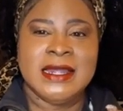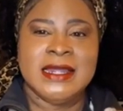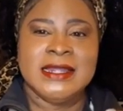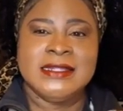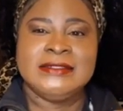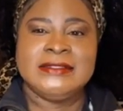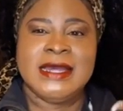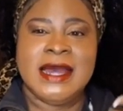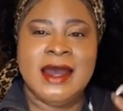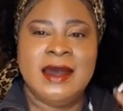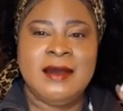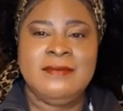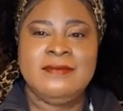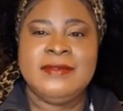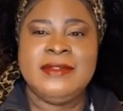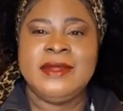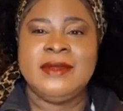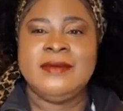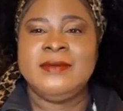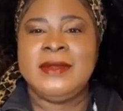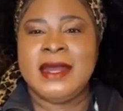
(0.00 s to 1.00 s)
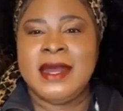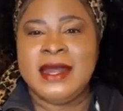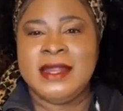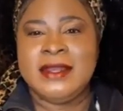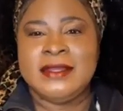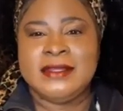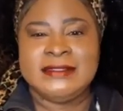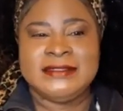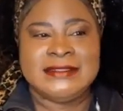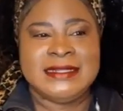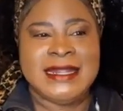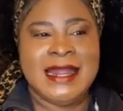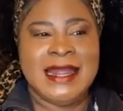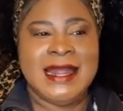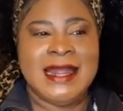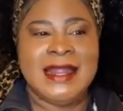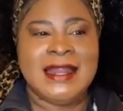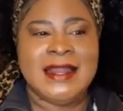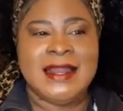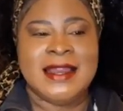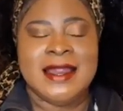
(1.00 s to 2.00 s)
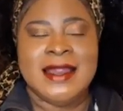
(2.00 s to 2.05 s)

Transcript: to help them to understand